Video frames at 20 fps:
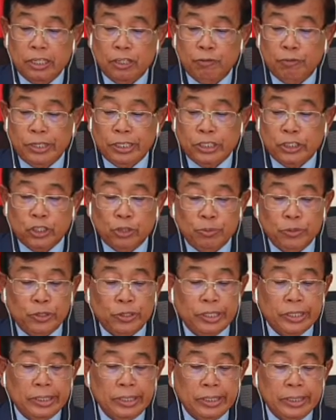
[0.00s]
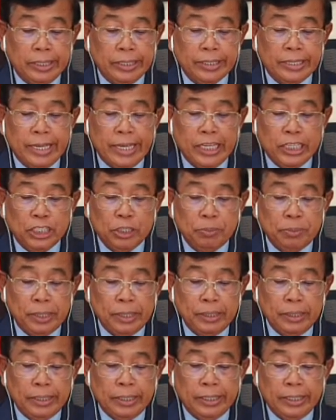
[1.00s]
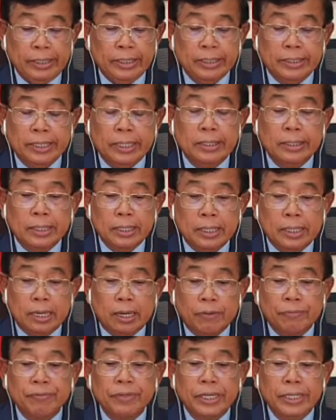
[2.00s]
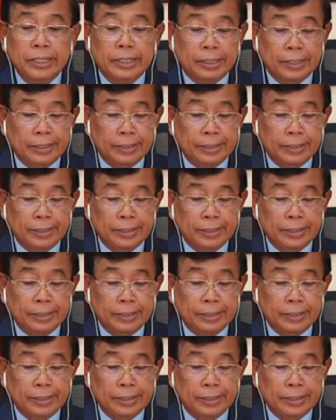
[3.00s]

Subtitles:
with community engagement in the center of it.